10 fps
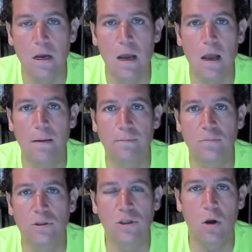Um,
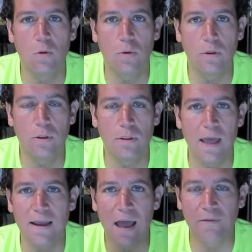so
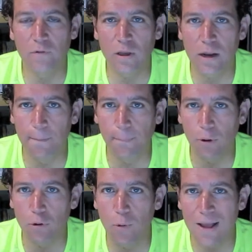that kind of really didn't
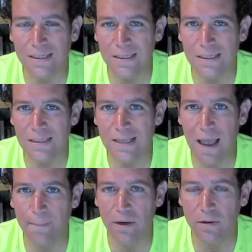progress
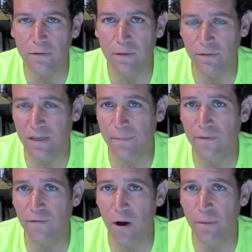salmon, the salmon
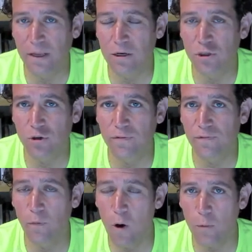farming industry
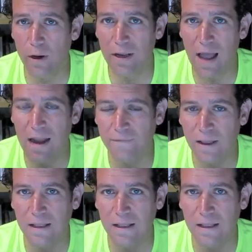forward. It kind of like